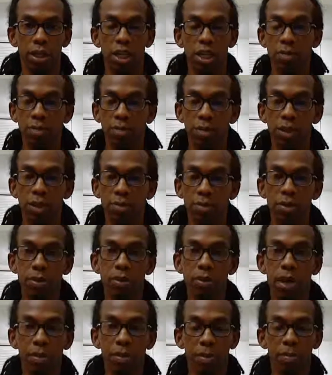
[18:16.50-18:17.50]
if
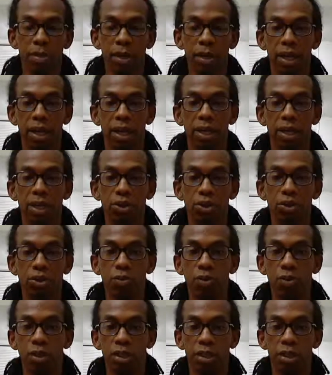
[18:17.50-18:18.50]
you have a plan that
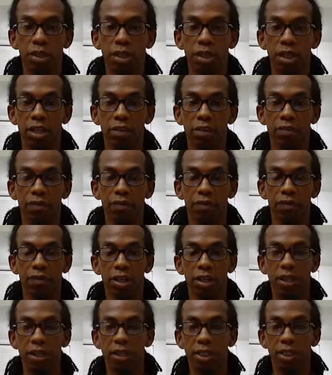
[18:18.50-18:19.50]
you want to get
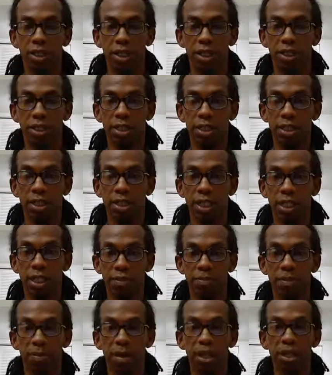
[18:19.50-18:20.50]
finished in
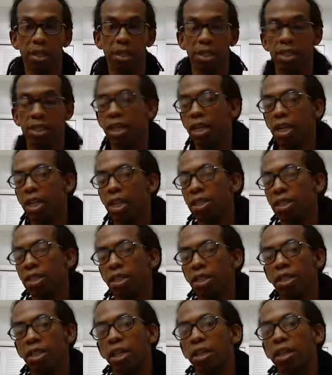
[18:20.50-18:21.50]
6 months and
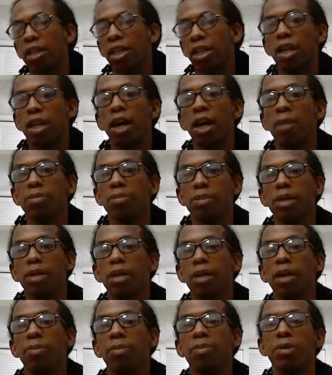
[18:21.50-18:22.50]
something
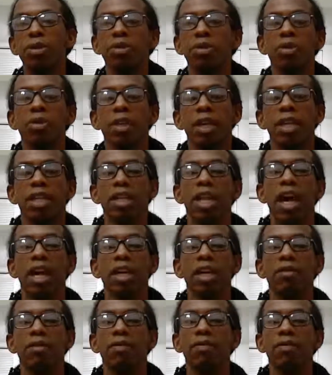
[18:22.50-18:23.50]
comes up and you
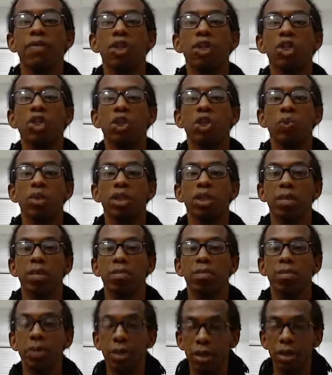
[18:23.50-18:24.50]
cannot get finished with the
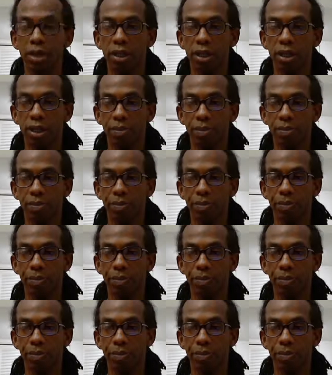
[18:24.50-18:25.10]
book,